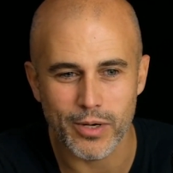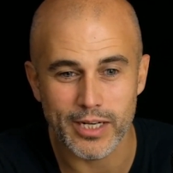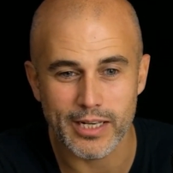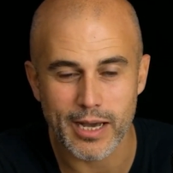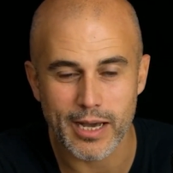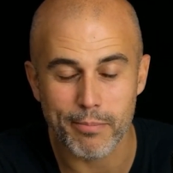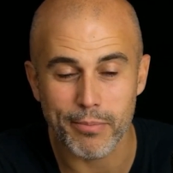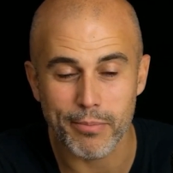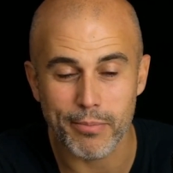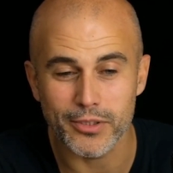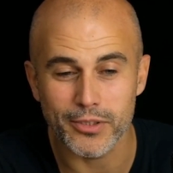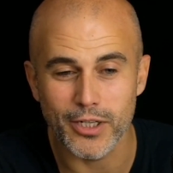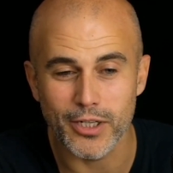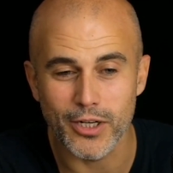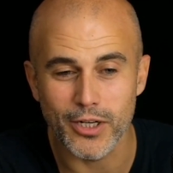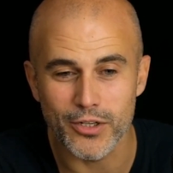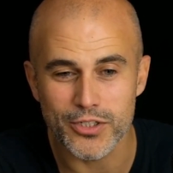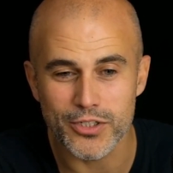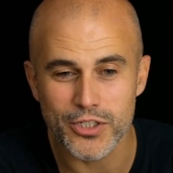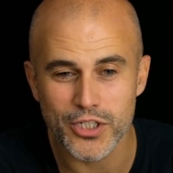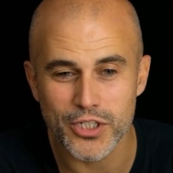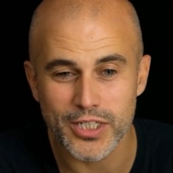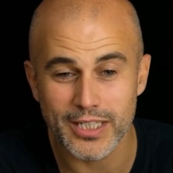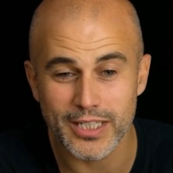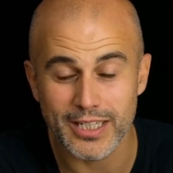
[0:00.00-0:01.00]
Upon
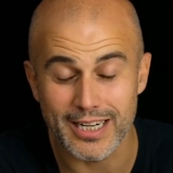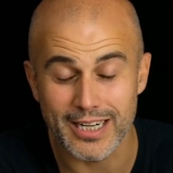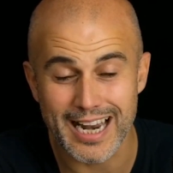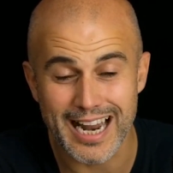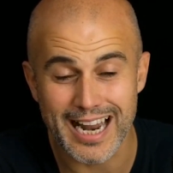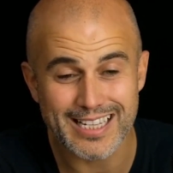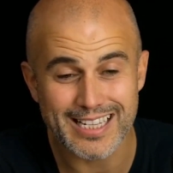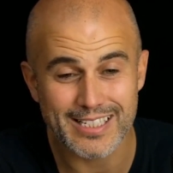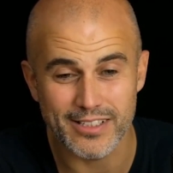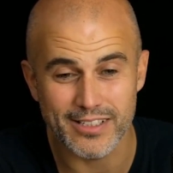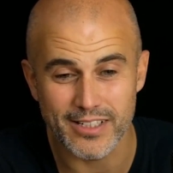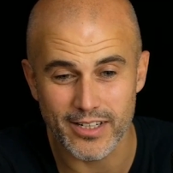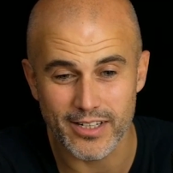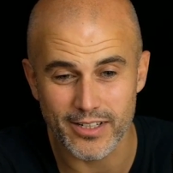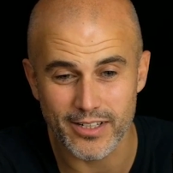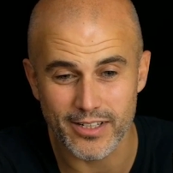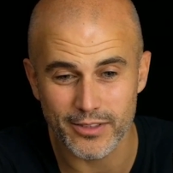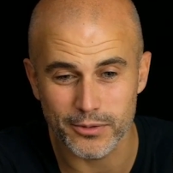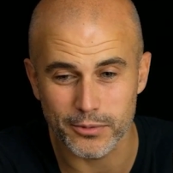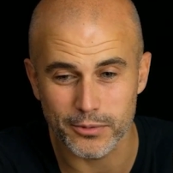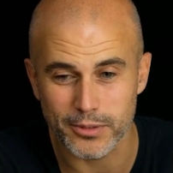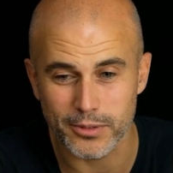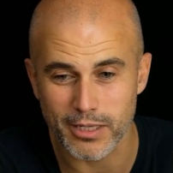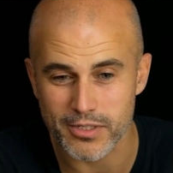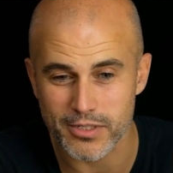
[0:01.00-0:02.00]
launching last year,
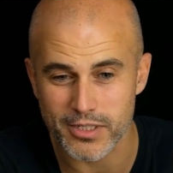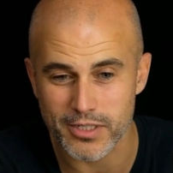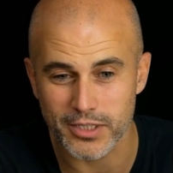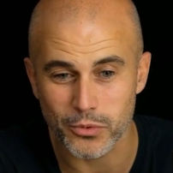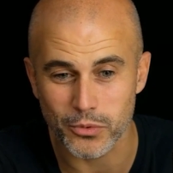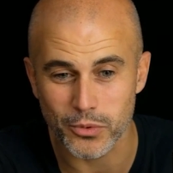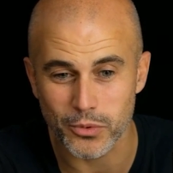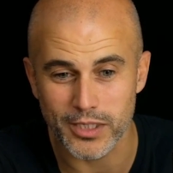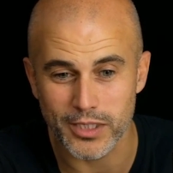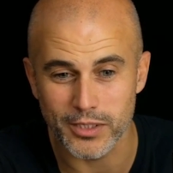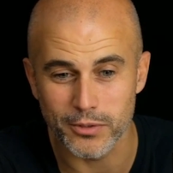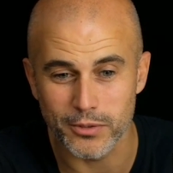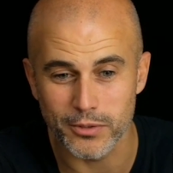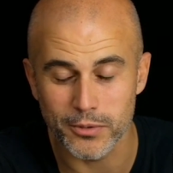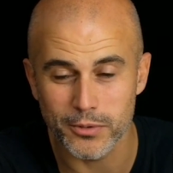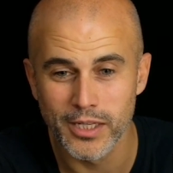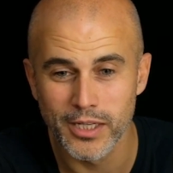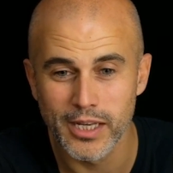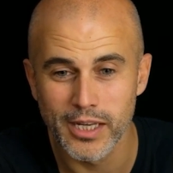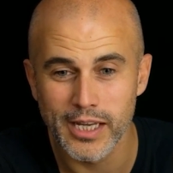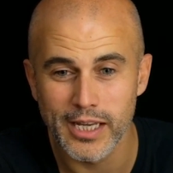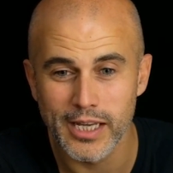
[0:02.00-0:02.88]
2022,